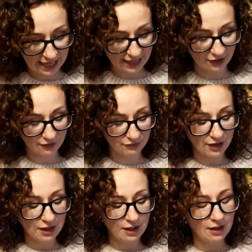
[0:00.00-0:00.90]
and
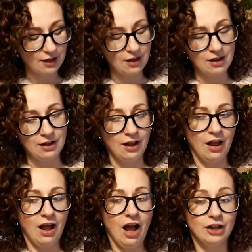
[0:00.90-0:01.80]

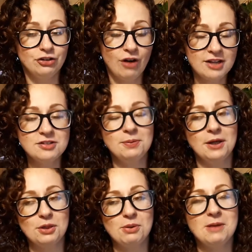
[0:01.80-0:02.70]
I tried to pick
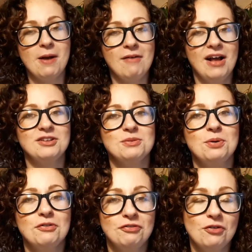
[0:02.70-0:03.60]
3, but I've had to
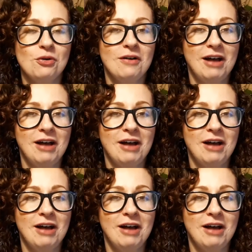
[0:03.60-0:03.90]
put 4.